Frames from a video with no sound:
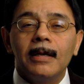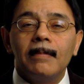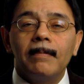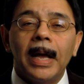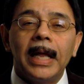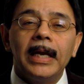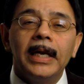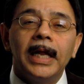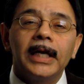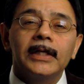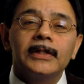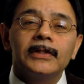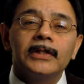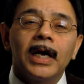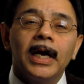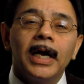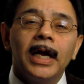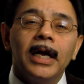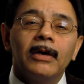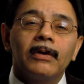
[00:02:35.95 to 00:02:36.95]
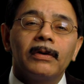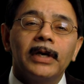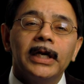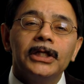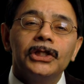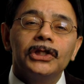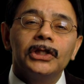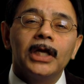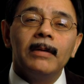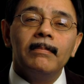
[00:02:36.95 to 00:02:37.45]
my necktie
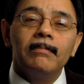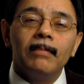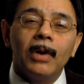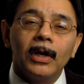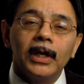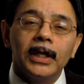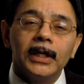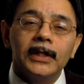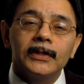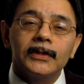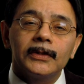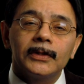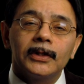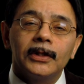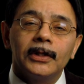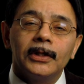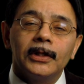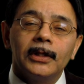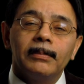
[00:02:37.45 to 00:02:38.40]
rich and modest,